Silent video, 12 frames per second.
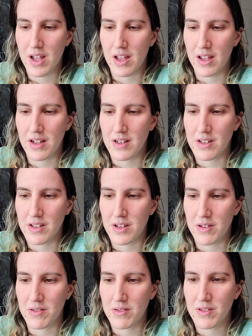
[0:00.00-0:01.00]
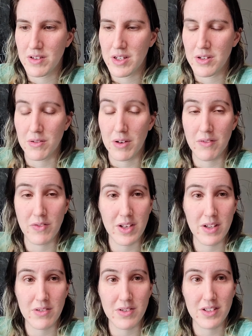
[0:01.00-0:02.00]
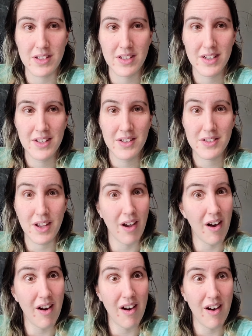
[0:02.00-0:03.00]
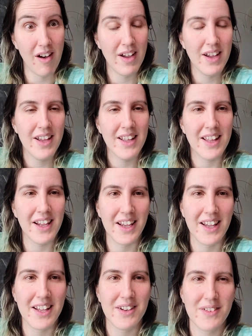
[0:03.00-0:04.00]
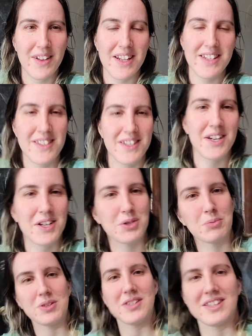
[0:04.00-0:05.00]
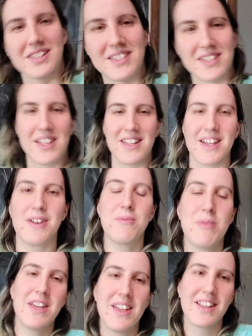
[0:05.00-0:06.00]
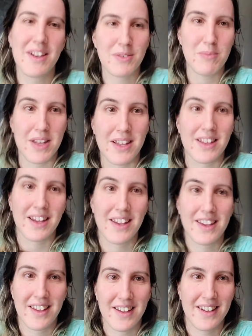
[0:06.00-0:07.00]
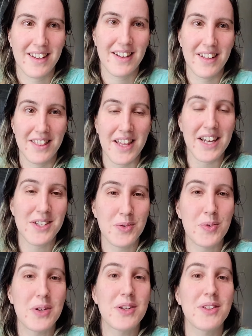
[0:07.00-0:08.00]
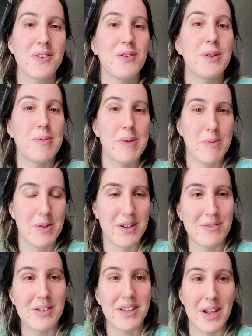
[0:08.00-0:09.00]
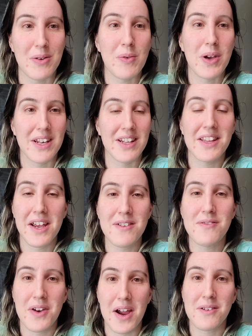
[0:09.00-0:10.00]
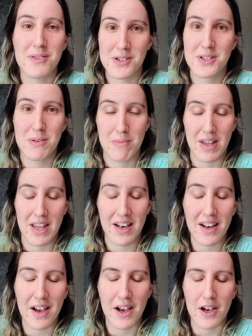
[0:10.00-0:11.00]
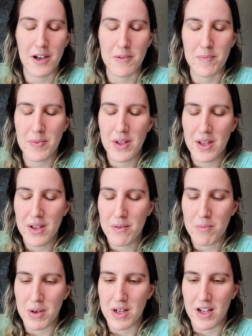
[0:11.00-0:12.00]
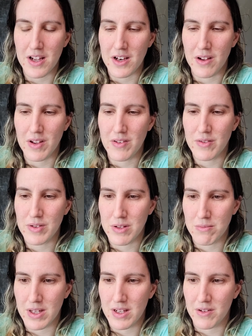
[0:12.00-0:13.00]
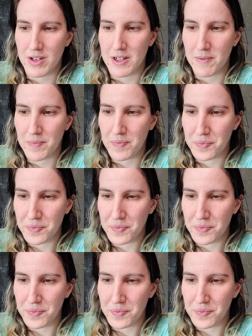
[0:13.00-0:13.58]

and, you know, they do great videos, and it's like, oh, like, I didn't see ContraPoints on the list. That would be, like, that is one of the few people I would, like, wait in line for hours to meet. But, you know, even with the meet and greet,